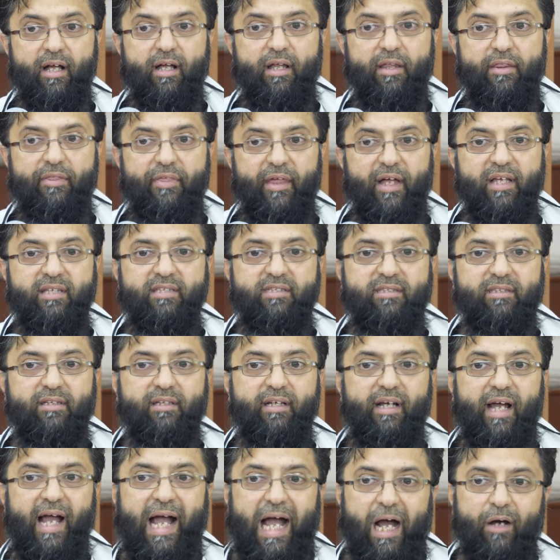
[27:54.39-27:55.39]
Thus,
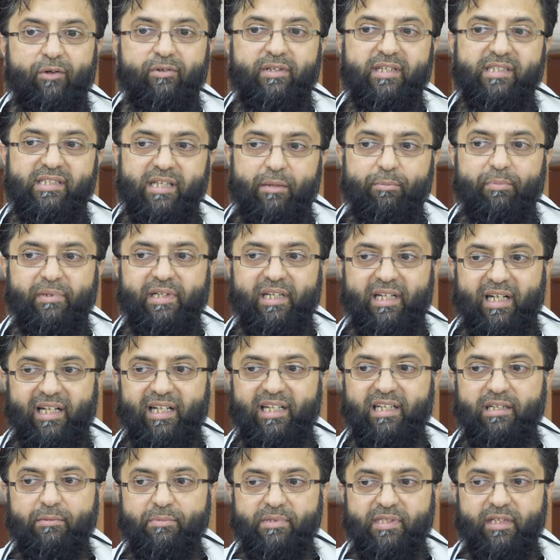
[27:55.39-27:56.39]
how does somebody
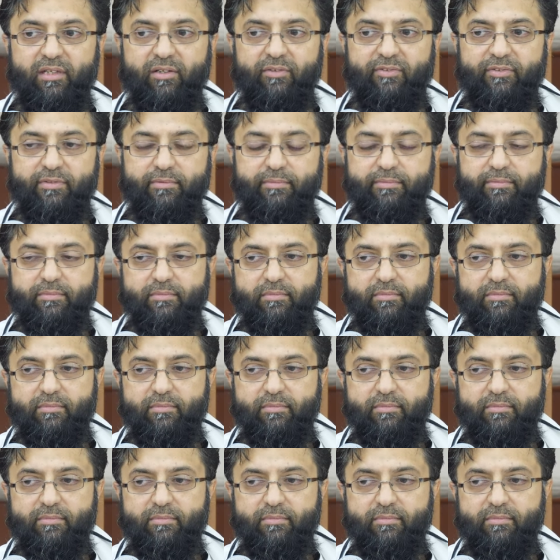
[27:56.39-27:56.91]
clean himself?